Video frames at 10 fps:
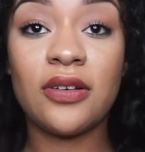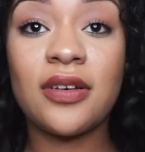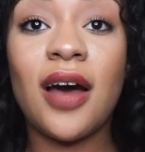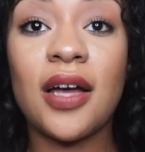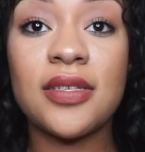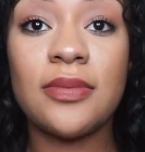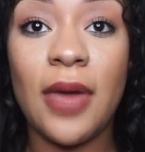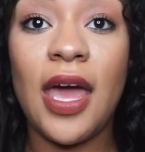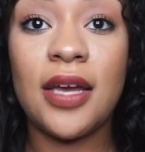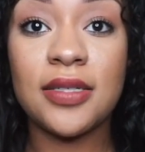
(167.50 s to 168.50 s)
got some
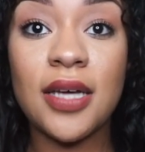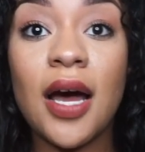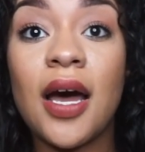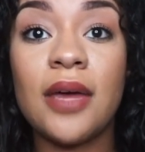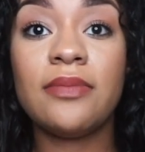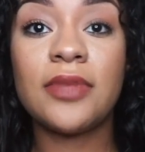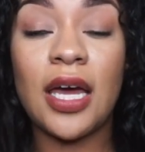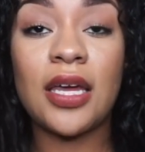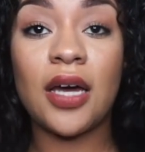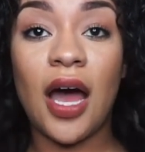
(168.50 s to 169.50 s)
hang time
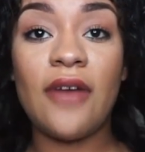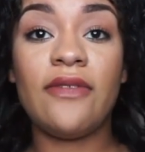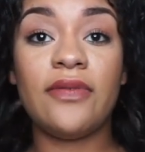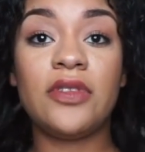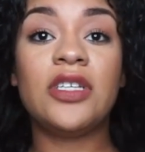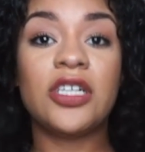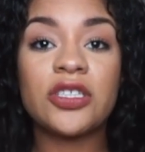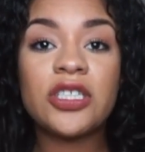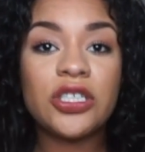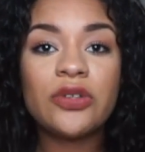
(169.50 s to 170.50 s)
like I've
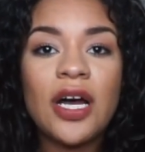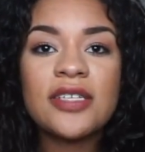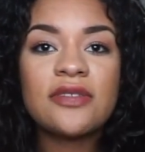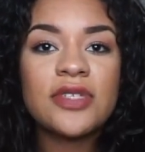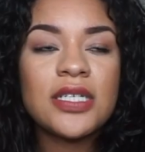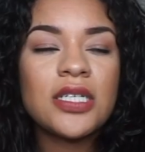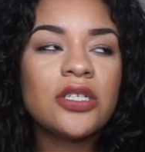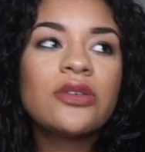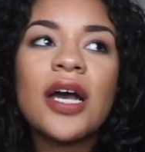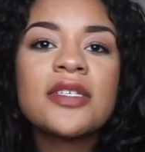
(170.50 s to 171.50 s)
literally you guys have seen
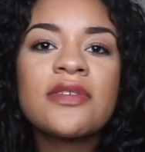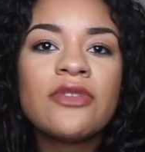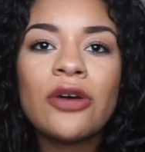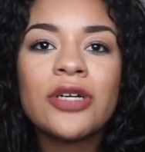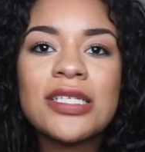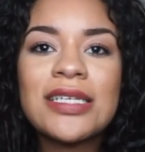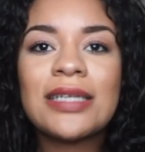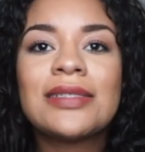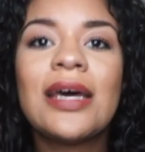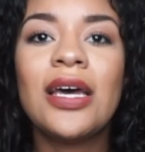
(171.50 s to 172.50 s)
you guys have noticed
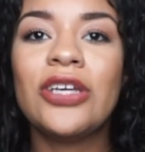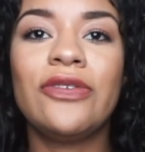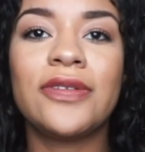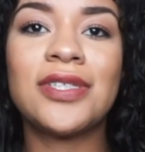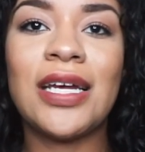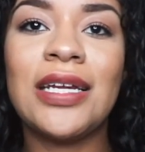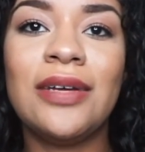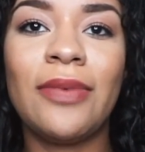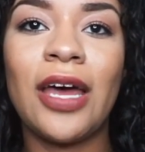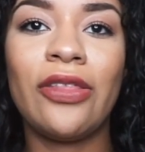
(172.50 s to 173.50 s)
it you said it
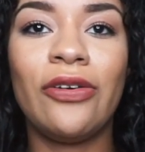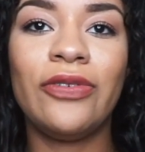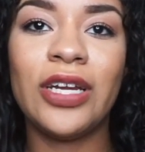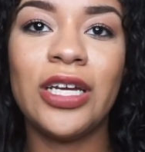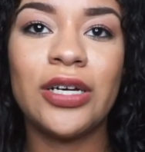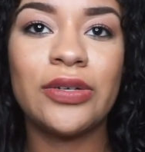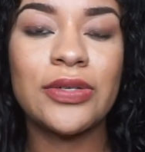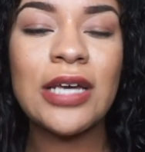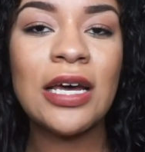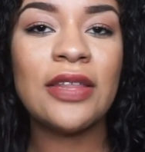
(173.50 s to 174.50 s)
in my other
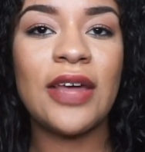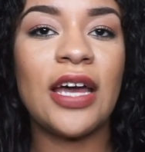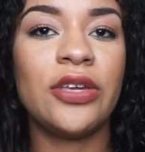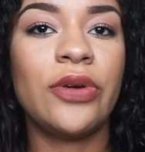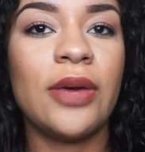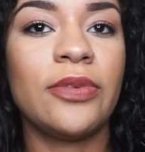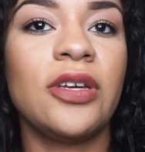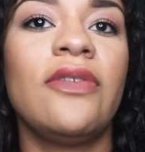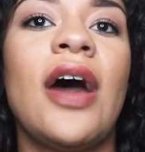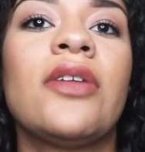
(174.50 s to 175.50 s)
videos that you can't
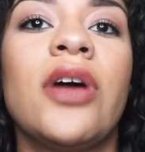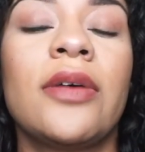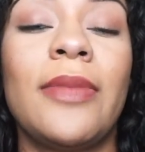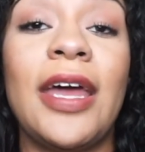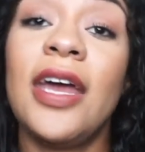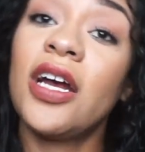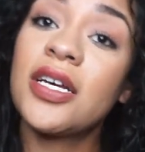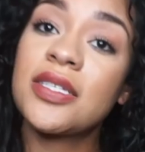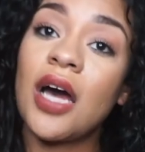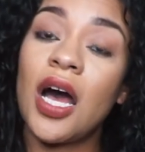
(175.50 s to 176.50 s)
believe how long my hair
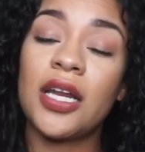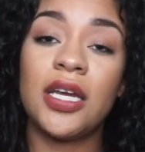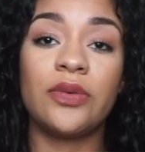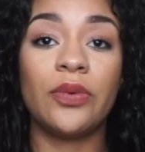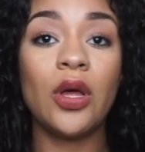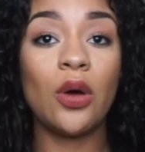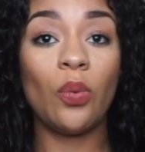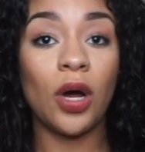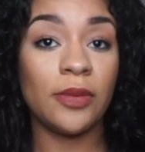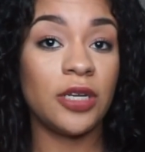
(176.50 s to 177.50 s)
has gotten and
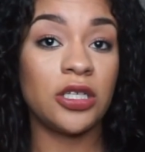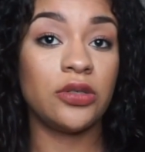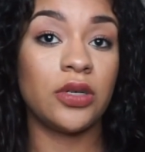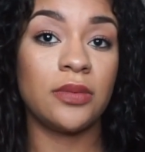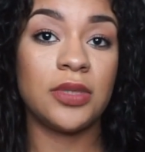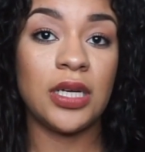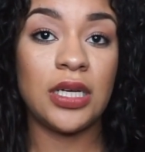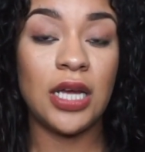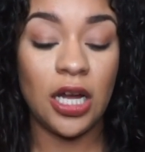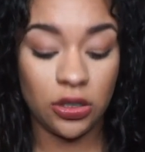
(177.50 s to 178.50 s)
wanted me to do an
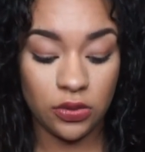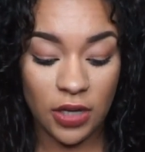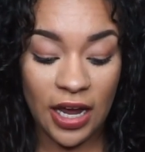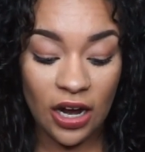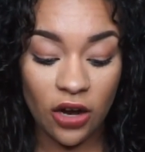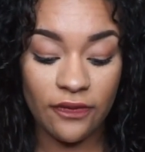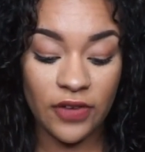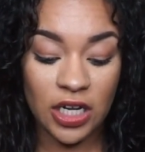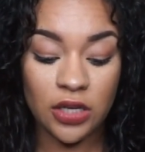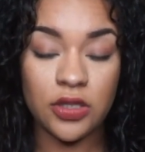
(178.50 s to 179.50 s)
updated hair hair
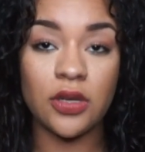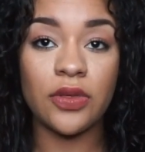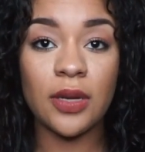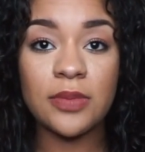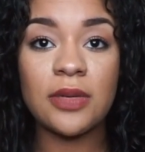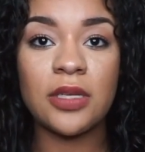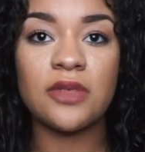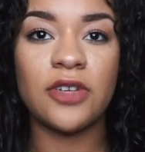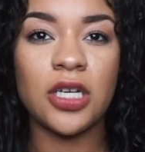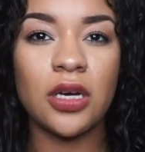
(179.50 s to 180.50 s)
video so thumbs up this
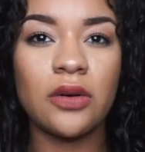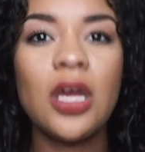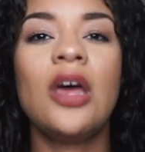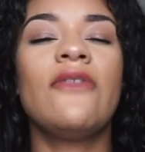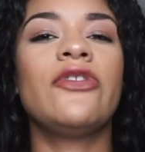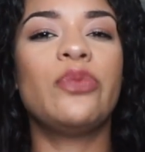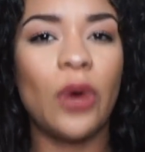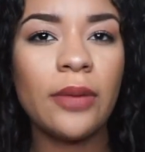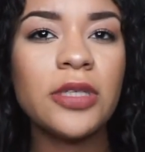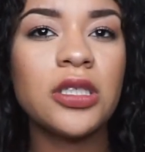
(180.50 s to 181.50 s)
video if you want me